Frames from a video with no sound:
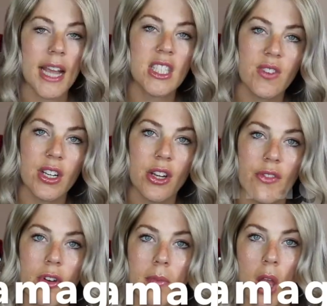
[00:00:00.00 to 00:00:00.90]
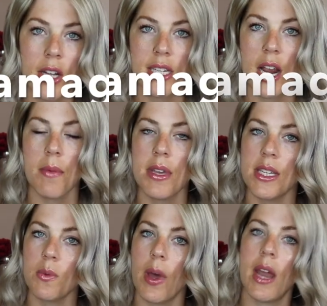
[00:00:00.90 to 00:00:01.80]
it's very good for blonde hair
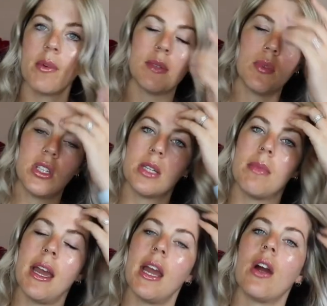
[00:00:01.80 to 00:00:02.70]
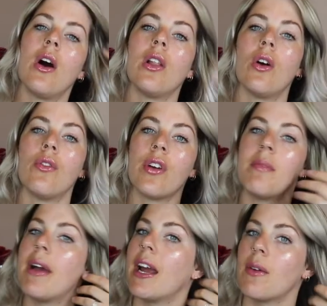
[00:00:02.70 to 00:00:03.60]
because when I was bleaching my hair all
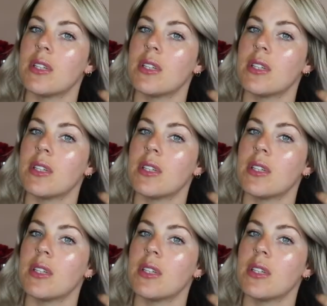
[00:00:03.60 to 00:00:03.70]
over, my hair